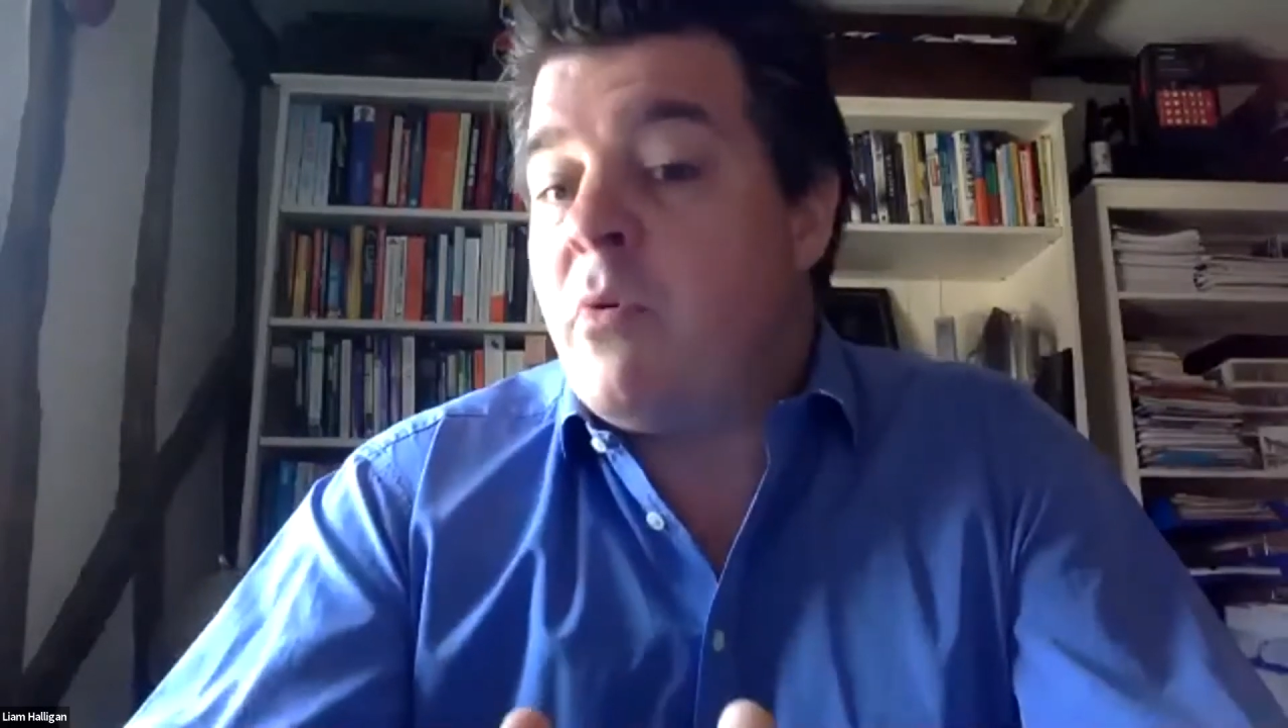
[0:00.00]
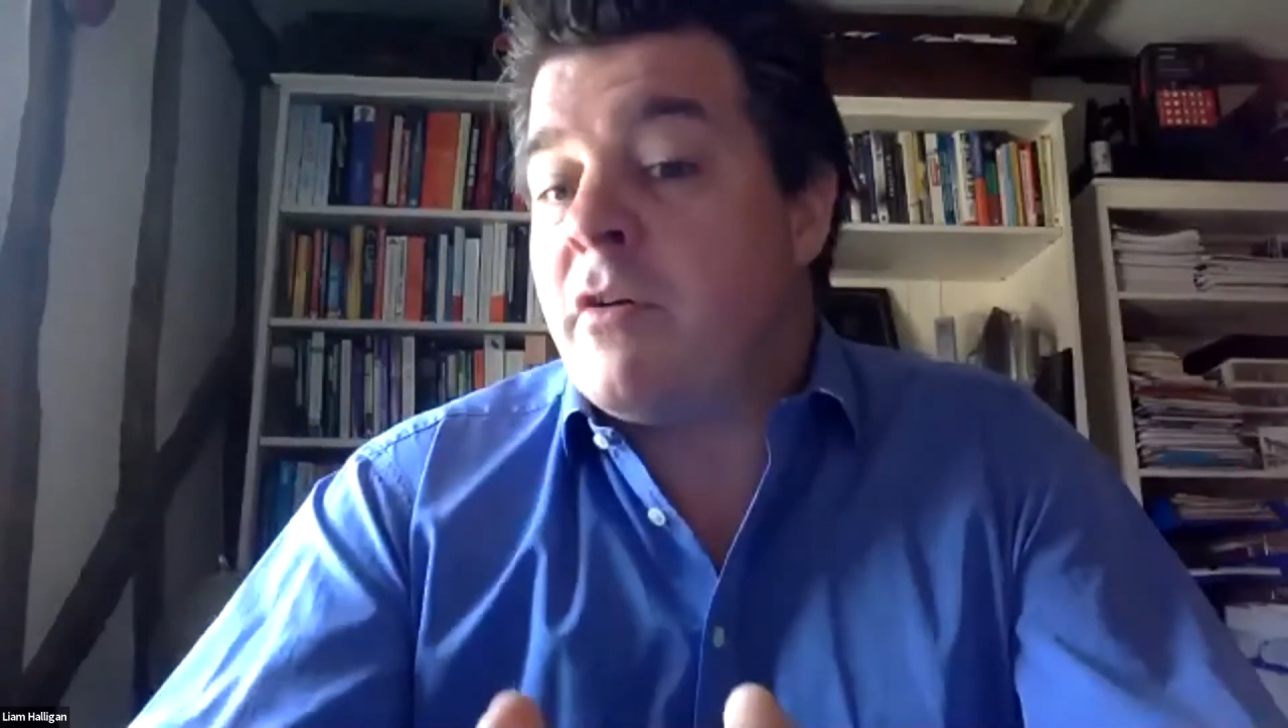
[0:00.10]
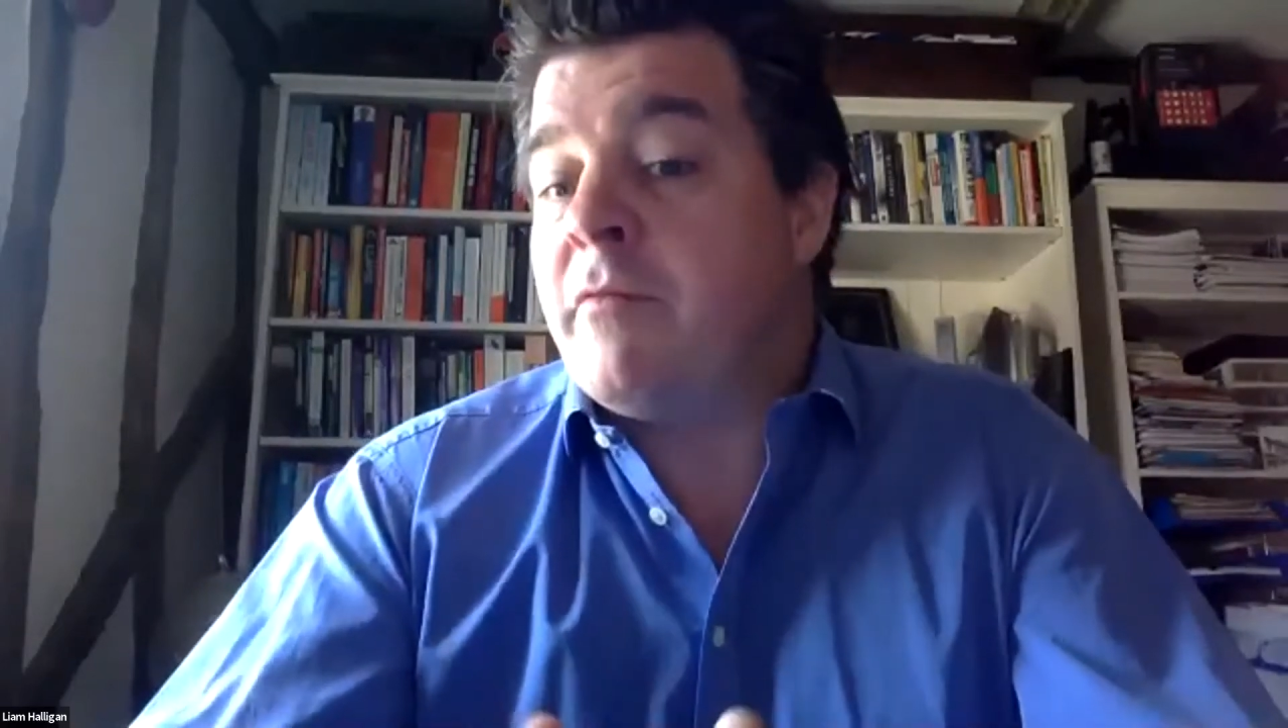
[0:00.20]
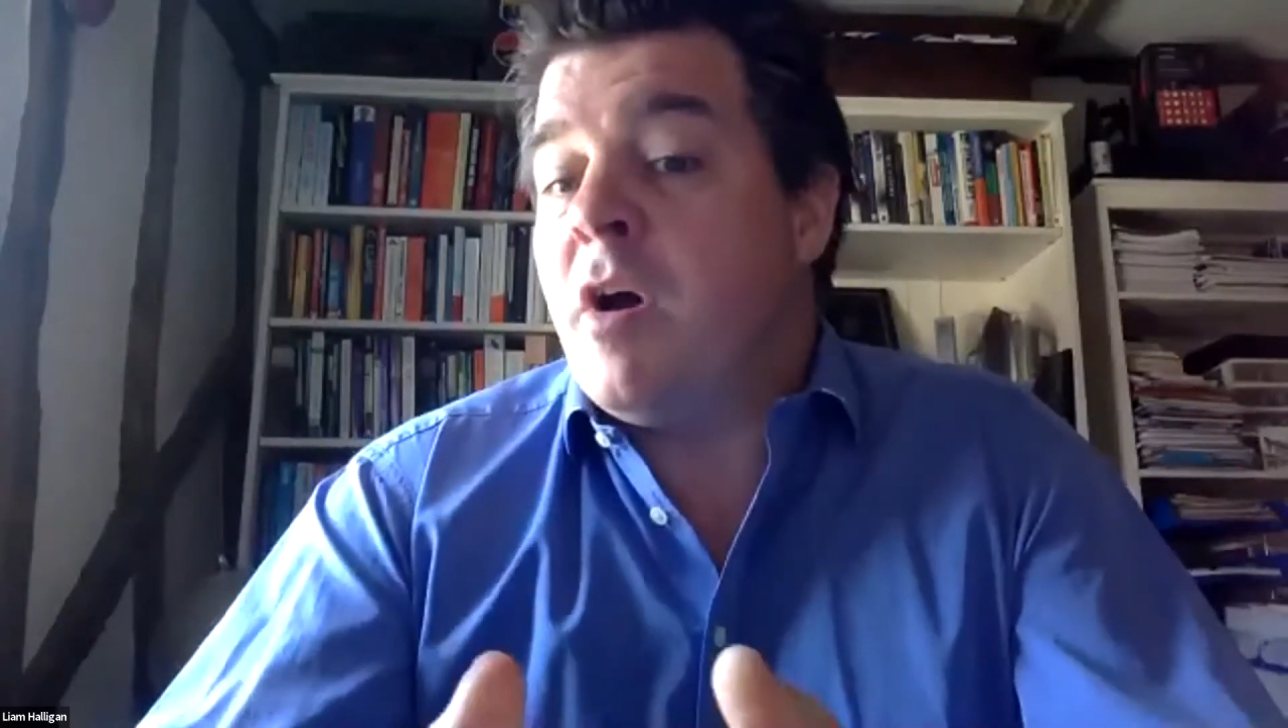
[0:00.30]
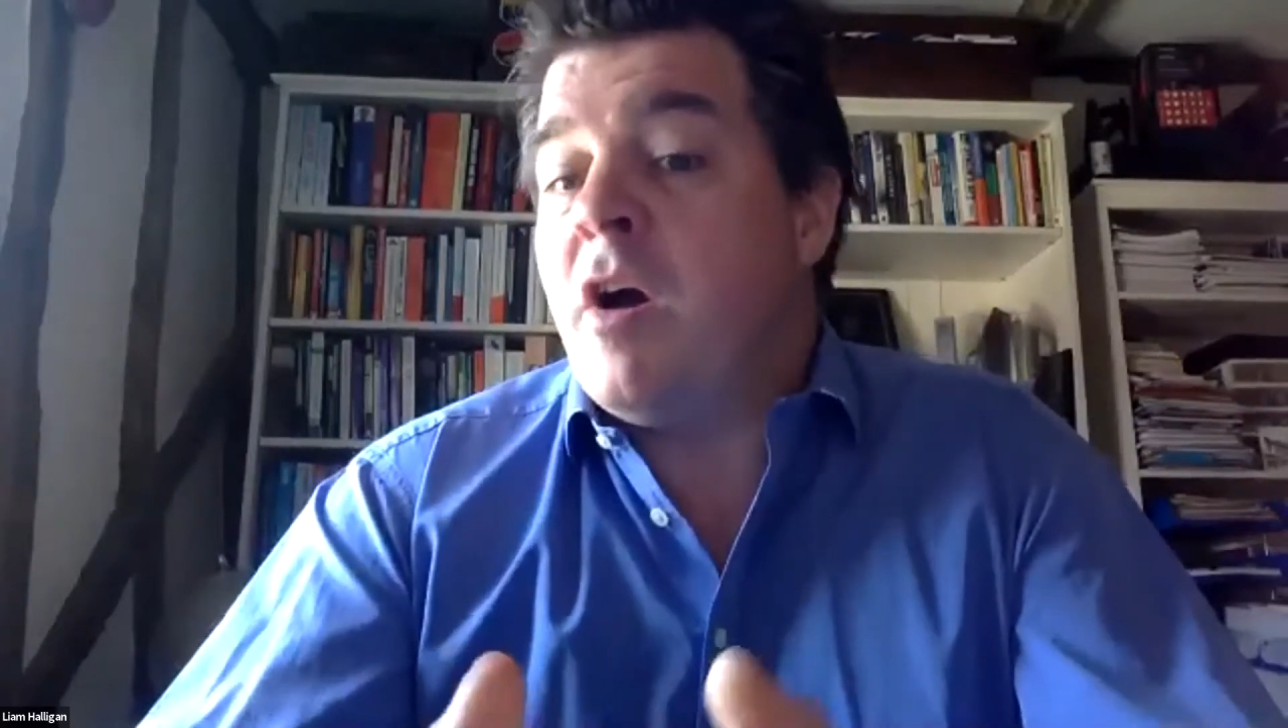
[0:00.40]

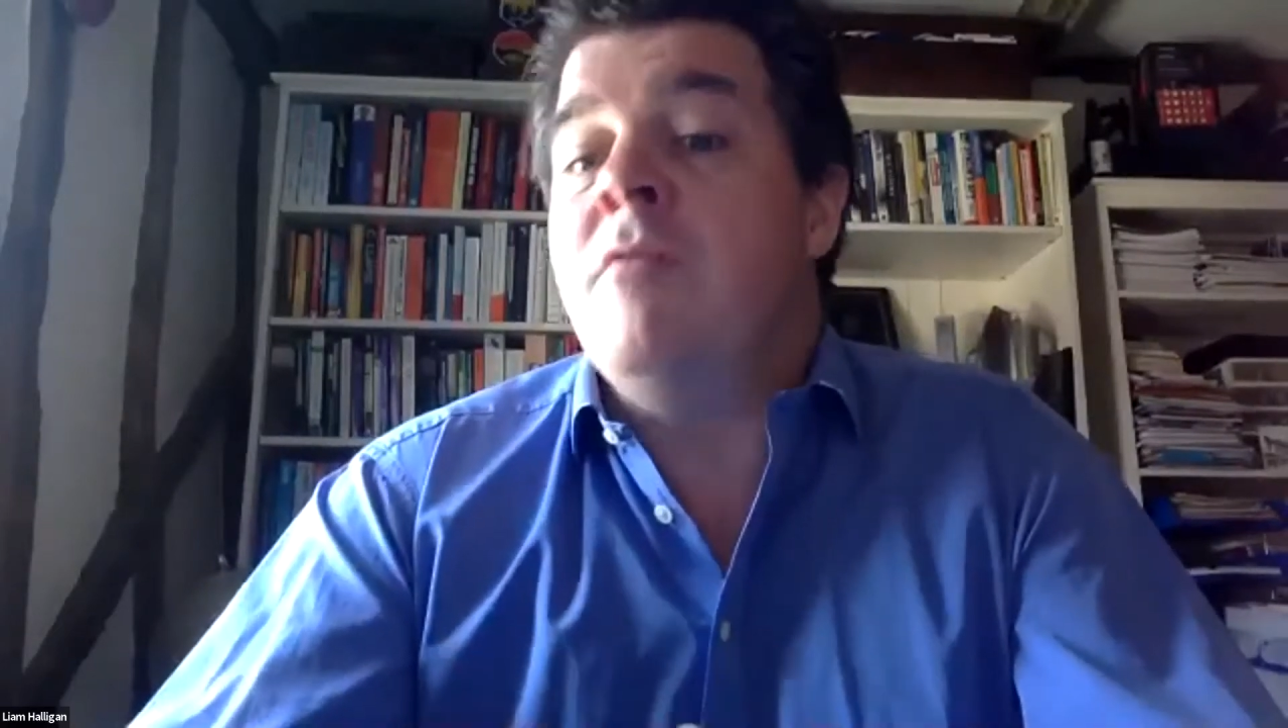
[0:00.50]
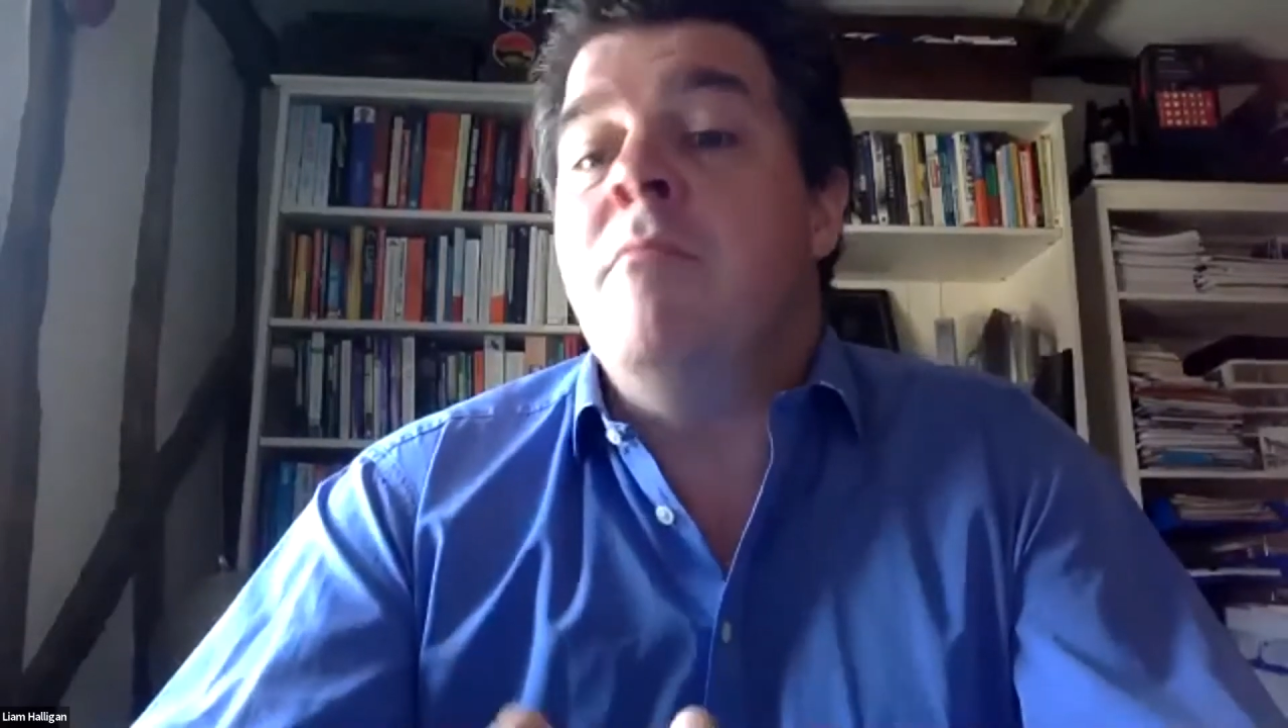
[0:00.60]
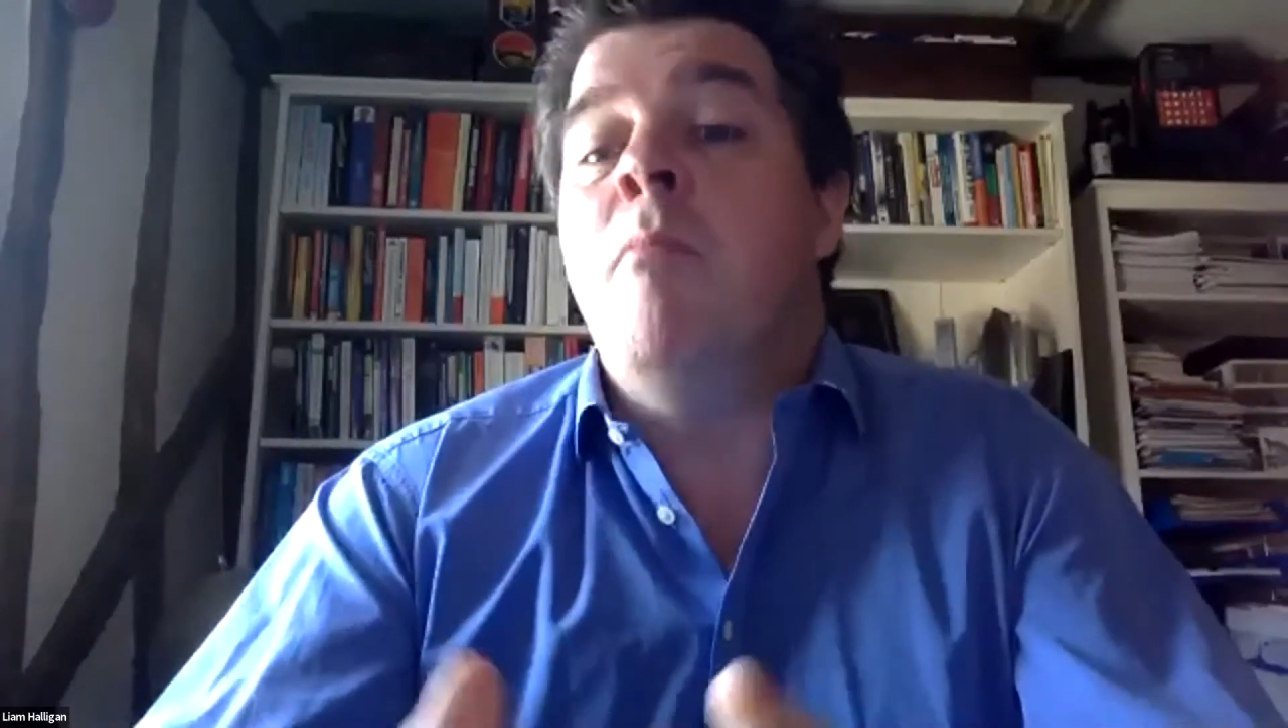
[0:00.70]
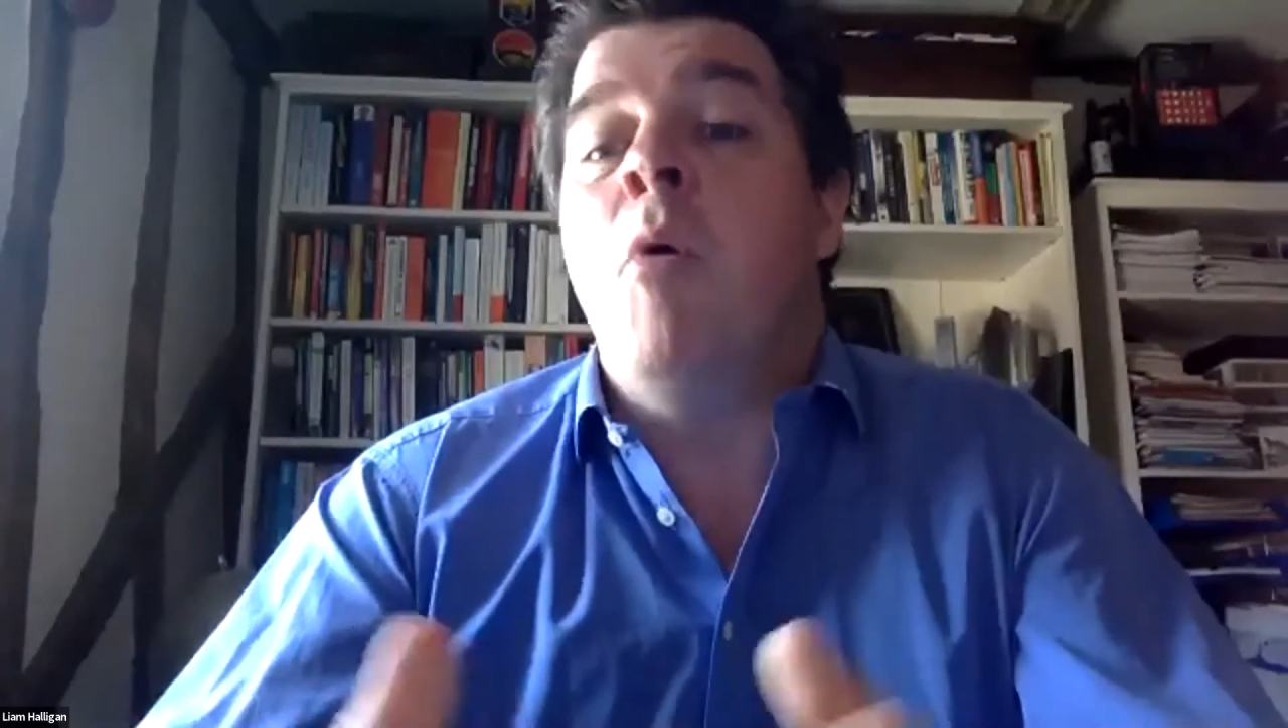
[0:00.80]
work from home